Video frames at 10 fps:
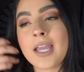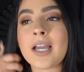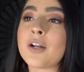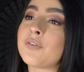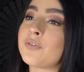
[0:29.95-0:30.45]
I
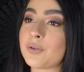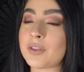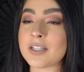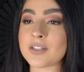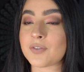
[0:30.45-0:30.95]
got a few
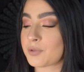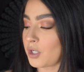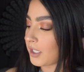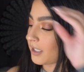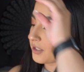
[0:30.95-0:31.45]
things from
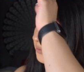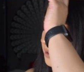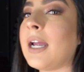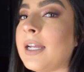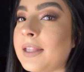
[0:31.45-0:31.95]
Target as
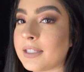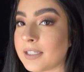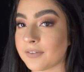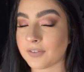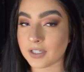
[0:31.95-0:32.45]
well I
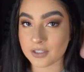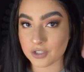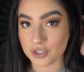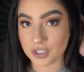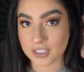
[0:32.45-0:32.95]
live in
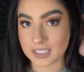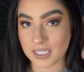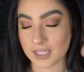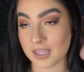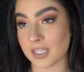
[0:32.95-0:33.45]
shirts like